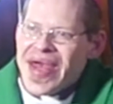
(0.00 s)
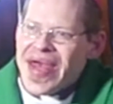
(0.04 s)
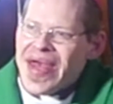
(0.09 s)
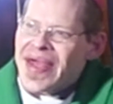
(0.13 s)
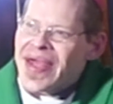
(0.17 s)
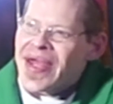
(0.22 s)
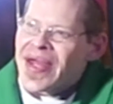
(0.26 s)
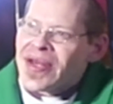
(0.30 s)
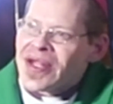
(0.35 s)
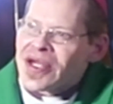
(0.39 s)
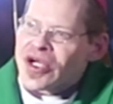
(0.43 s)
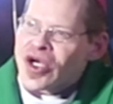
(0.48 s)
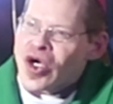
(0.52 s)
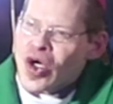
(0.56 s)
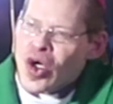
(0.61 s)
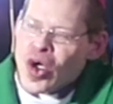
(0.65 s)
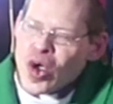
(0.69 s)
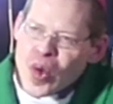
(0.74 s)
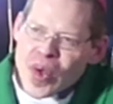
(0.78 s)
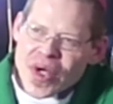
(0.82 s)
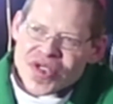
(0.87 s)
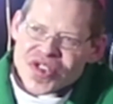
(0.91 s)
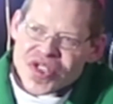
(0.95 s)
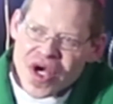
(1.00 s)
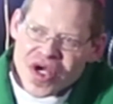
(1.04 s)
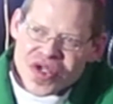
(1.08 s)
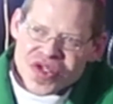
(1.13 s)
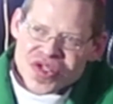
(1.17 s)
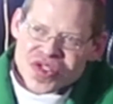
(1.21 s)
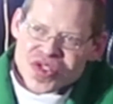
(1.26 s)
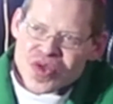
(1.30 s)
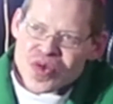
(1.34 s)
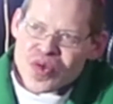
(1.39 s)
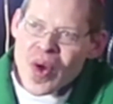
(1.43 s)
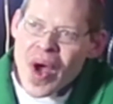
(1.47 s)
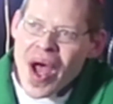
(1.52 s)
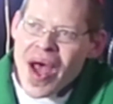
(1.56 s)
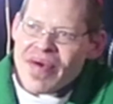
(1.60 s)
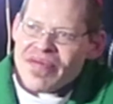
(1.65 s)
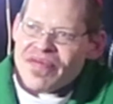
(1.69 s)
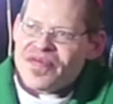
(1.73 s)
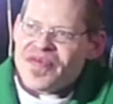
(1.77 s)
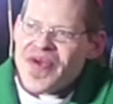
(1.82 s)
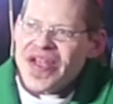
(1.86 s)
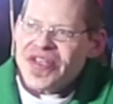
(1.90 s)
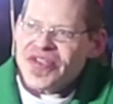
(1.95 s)
It can encourage us to
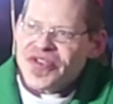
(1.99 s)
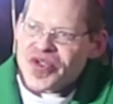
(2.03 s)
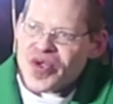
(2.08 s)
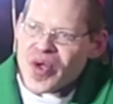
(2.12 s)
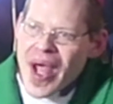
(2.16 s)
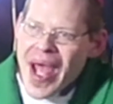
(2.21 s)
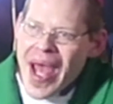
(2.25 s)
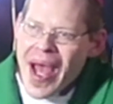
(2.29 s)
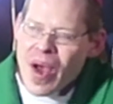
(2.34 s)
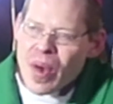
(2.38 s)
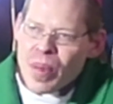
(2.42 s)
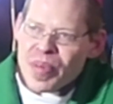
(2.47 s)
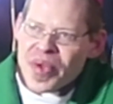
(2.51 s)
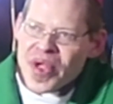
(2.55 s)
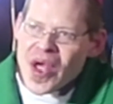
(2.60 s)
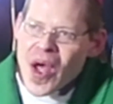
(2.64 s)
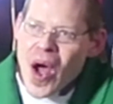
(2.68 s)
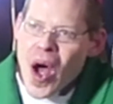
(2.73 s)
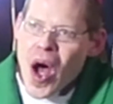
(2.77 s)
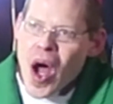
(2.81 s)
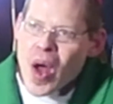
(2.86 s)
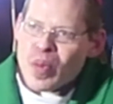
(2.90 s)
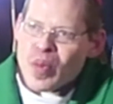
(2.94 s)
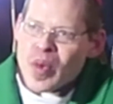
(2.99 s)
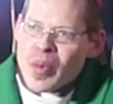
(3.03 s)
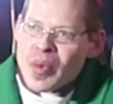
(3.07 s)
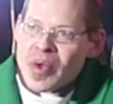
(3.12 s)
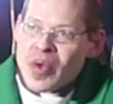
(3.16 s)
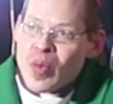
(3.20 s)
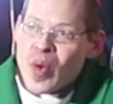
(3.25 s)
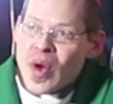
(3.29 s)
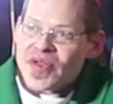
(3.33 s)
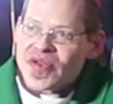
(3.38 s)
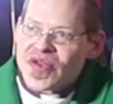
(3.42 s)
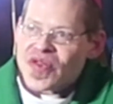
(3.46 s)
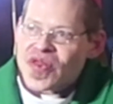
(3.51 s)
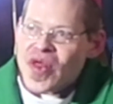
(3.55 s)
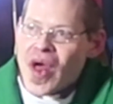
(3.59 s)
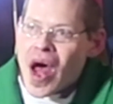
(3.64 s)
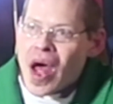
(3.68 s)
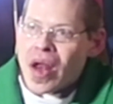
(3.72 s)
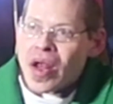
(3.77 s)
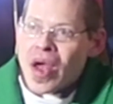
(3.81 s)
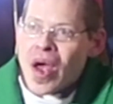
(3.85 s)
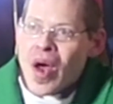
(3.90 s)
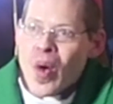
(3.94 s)
venture out beyond what we once
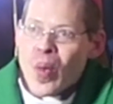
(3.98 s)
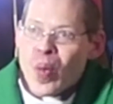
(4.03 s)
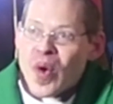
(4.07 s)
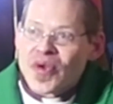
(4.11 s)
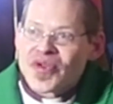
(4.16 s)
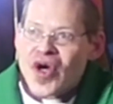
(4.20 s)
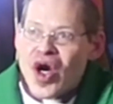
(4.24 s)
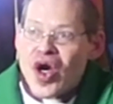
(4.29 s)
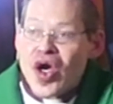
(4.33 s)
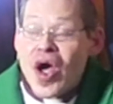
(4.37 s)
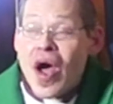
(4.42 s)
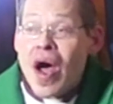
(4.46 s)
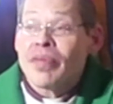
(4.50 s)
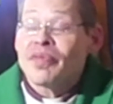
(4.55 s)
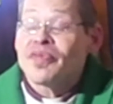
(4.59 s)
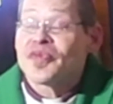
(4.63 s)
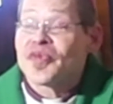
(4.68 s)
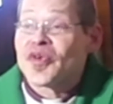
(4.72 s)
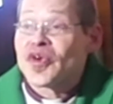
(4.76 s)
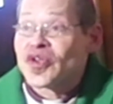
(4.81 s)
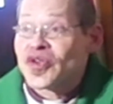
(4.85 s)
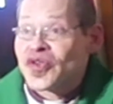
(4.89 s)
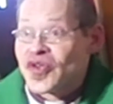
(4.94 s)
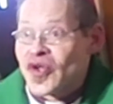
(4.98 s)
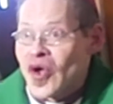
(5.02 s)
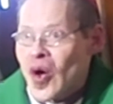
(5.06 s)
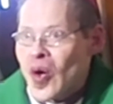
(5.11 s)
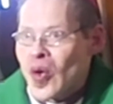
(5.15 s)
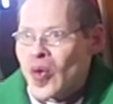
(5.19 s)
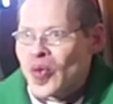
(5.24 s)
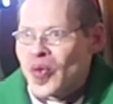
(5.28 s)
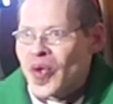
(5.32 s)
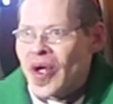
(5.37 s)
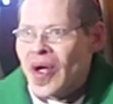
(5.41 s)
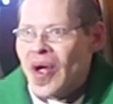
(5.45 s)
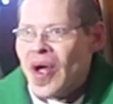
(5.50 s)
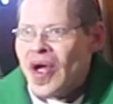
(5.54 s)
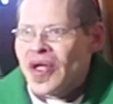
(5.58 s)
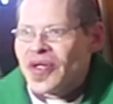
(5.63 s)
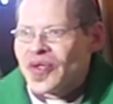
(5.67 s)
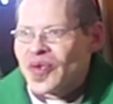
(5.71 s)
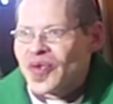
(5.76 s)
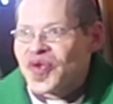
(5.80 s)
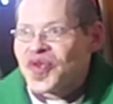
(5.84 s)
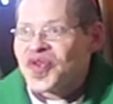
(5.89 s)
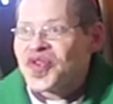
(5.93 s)
thought was our comfort zone,
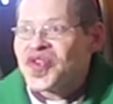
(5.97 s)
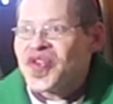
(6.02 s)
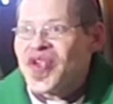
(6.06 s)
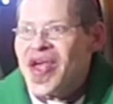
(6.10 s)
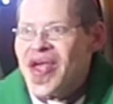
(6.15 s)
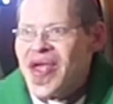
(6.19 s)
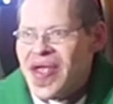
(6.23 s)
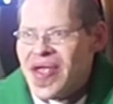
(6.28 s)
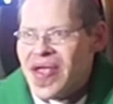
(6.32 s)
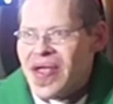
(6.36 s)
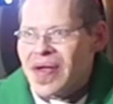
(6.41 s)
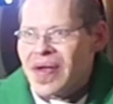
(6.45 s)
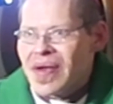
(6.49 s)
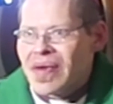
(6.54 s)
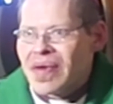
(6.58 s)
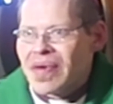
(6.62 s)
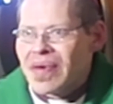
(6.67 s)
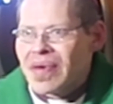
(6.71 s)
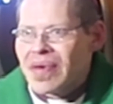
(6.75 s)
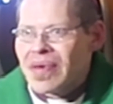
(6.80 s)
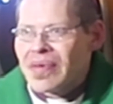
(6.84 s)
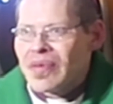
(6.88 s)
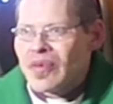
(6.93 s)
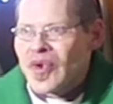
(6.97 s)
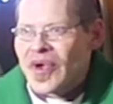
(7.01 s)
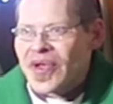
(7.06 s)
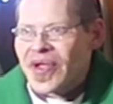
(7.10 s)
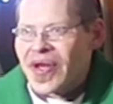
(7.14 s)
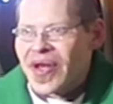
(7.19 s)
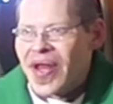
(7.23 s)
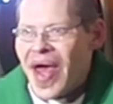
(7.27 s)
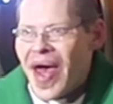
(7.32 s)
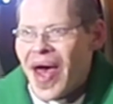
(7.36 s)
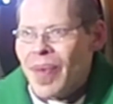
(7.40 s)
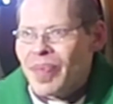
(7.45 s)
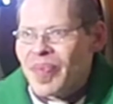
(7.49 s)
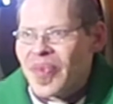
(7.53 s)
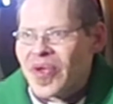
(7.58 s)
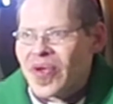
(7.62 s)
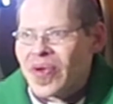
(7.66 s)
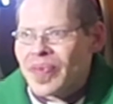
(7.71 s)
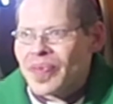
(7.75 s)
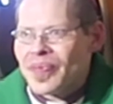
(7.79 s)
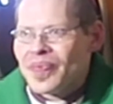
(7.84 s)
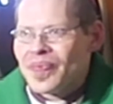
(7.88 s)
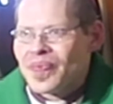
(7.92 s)
to see what can
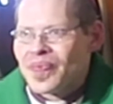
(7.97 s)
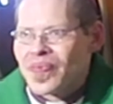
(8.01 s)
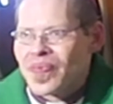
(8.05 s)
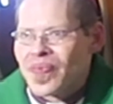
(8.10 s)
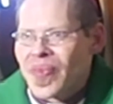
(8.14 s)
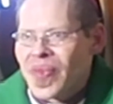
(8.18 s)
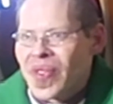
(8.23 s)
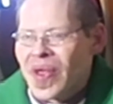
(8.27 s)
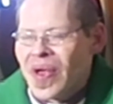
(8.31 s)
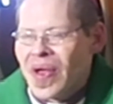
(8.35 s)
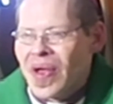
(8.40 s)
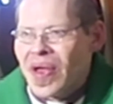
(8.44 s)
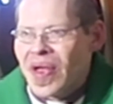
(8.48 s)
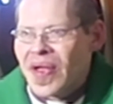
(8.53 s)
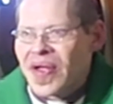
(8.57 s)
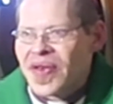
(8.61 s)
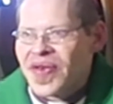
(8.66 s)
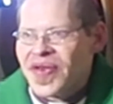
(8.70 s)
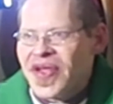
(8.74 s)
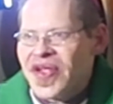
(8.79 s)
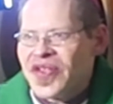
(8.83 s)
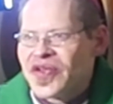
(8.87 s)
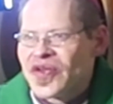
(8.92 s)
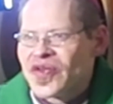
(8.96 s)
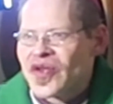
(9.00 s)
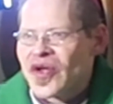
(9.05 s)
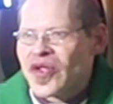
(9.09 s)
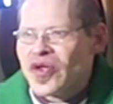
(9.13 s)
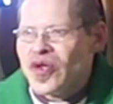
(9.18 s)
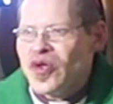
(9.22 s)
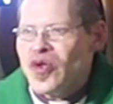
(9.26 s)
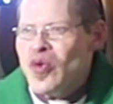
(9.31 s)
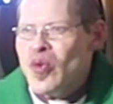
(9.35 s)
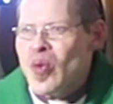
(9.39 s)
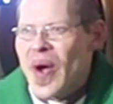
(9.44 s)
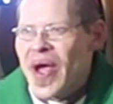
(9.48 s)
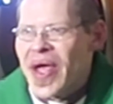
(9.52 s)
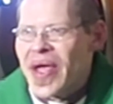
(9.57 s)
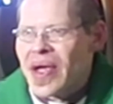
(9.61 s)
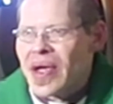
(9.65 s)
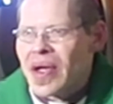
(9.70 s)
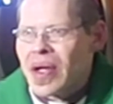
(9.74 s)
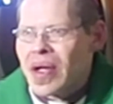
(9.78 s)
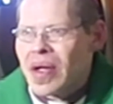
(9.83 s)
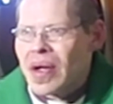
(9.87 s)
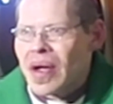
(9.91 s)
happen. It can teach us a new
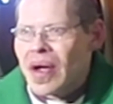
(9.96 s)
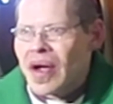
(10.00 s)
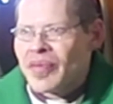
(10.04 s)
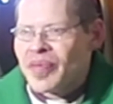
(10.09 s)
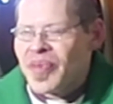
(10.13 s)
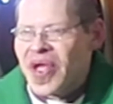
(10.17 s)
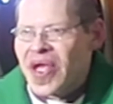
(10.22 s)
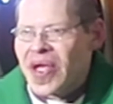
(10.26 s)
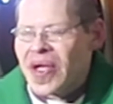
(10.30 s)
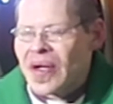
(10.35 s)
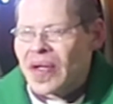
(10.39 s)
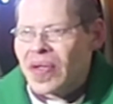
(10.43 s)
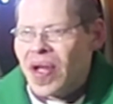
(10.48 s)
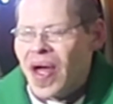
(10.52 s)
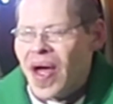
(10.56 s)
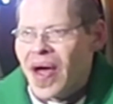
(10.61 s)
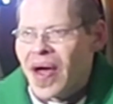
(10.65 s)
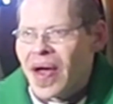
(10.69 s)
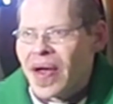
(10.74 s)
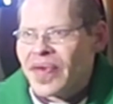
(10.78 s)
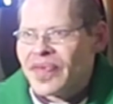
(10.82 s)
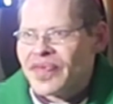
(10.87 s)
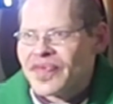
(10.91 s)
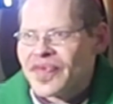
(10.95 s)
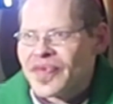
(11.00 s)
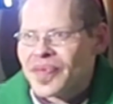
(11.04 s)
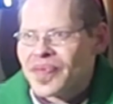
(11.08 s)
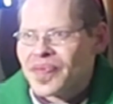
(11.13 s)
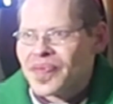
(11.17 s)
way of being alive.